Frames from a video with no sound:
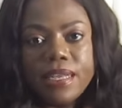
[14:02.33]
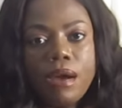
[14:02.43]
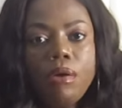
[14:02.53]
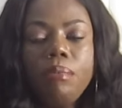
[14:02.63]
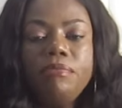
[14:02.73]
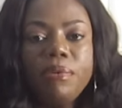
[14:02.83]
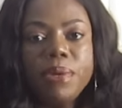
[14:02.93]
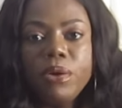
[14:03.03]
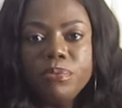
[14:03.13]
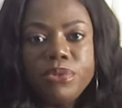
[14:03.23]
that come from
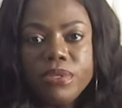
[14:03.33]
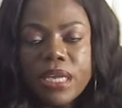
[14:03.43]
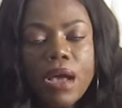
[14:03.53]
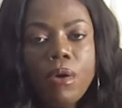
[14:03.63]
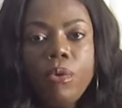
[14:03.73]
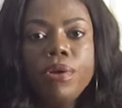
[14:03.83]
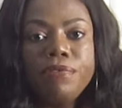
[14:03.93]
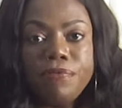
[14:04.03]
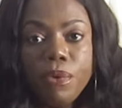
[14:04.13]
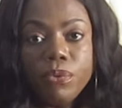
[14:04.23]
a computer or a
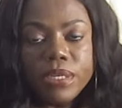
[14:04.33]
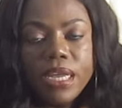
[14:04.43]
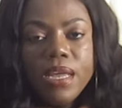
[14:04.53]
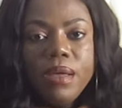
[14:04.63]
phone.